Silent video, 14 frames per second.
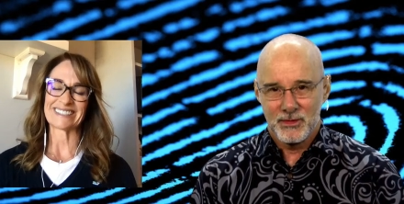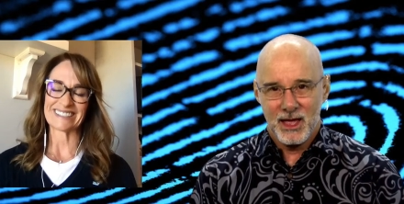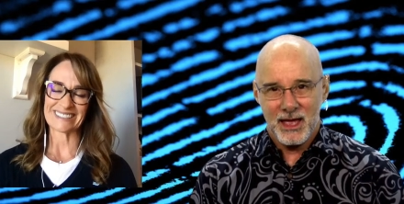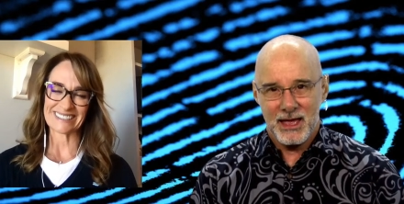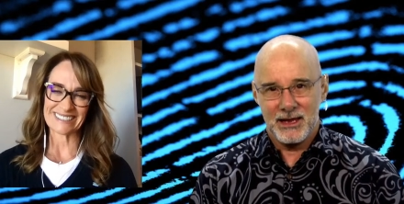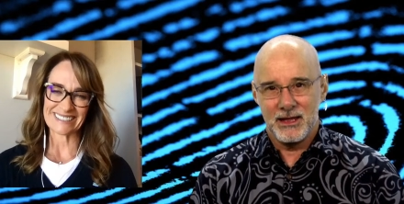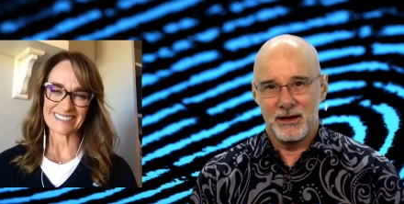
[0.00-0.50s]

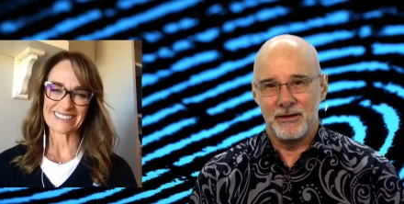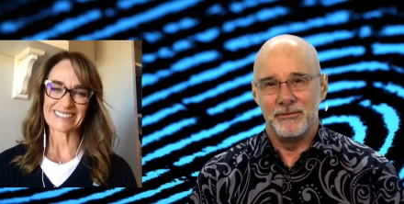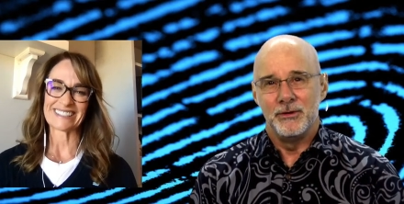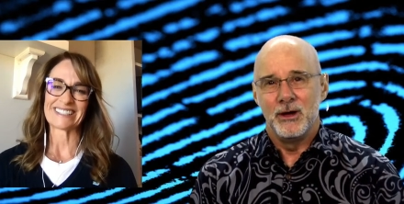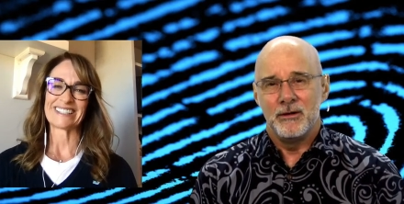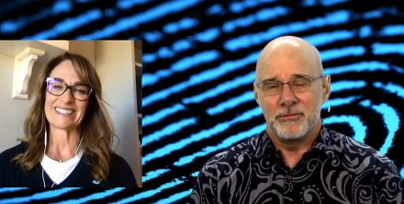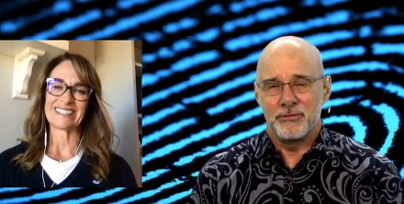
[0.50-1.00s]
Speaker 1: And uh,
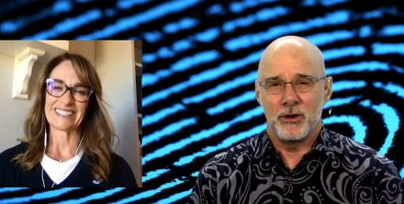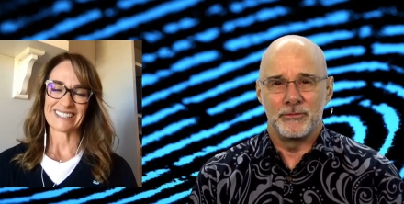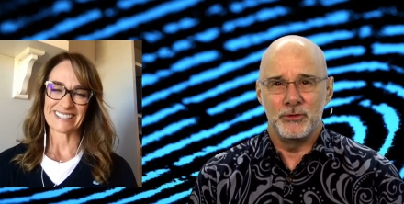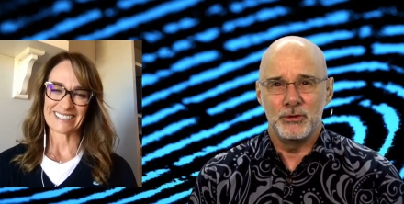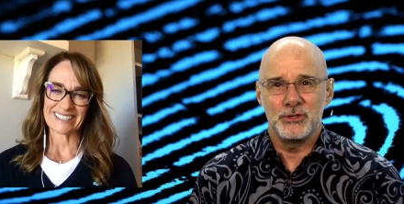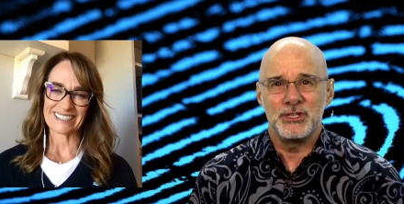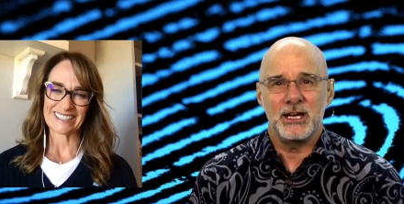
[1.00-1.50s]
for our
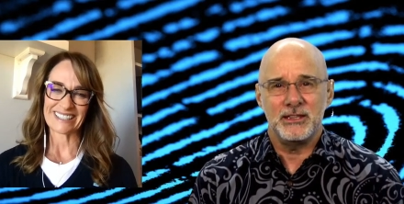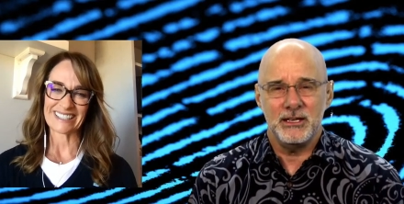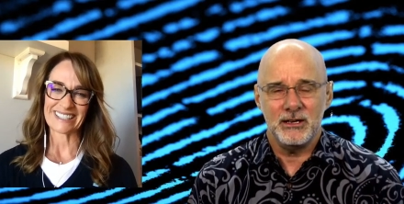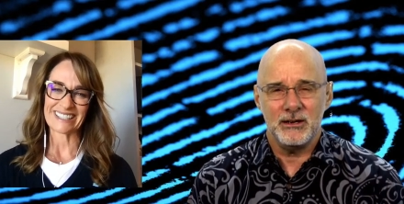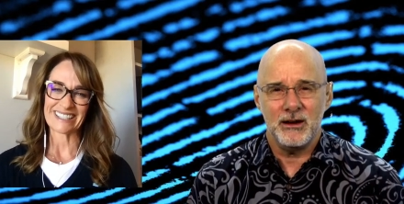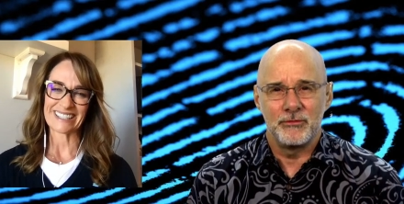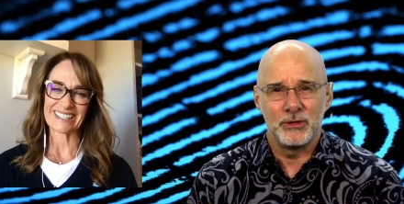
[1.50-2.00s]
viewers out there,
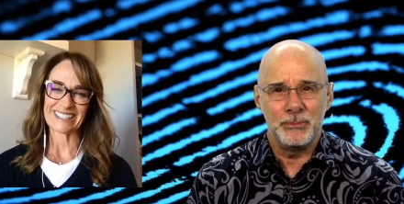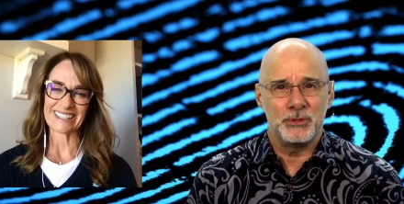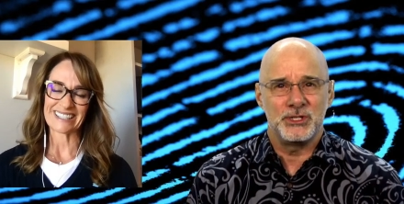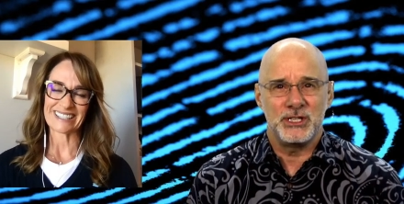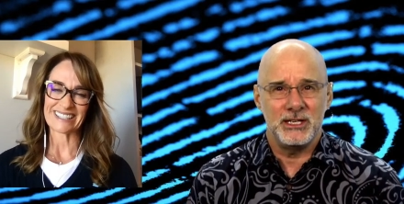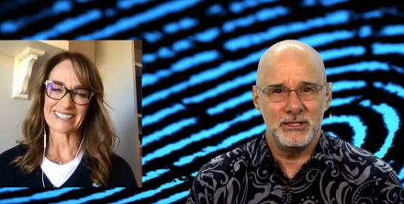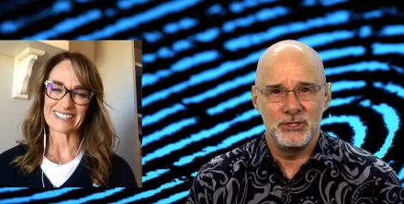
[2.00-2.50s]
I really
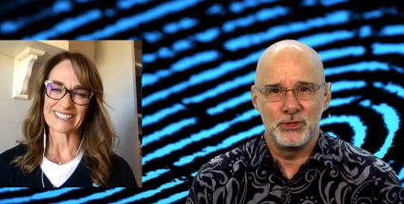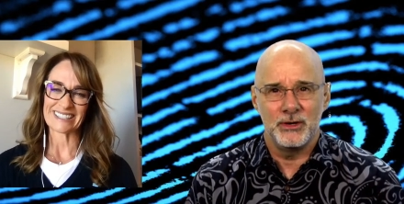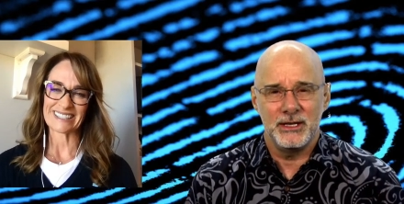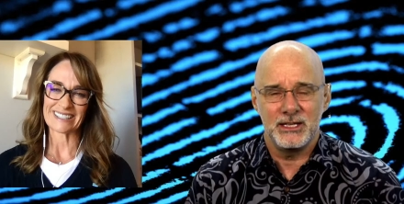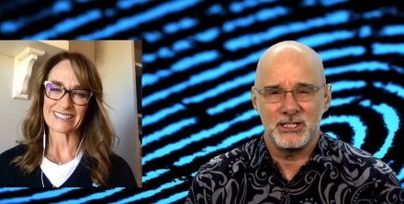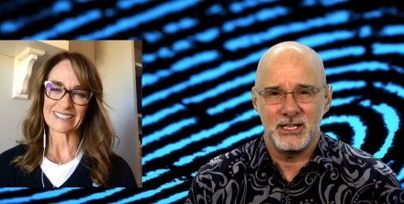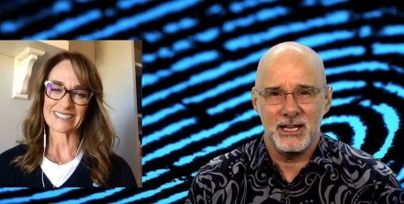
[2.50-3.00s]
appreciate you joining us
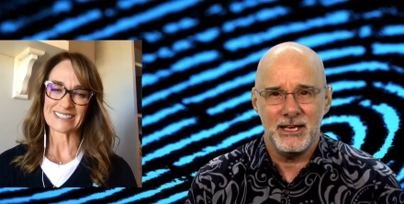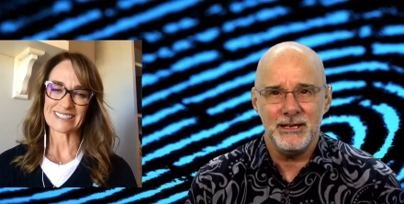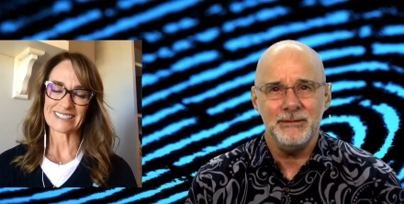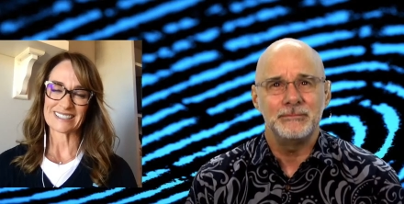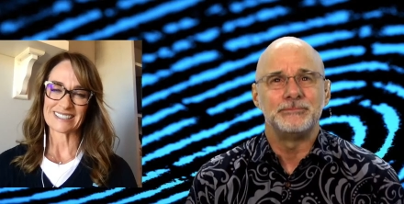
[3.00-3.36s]
today.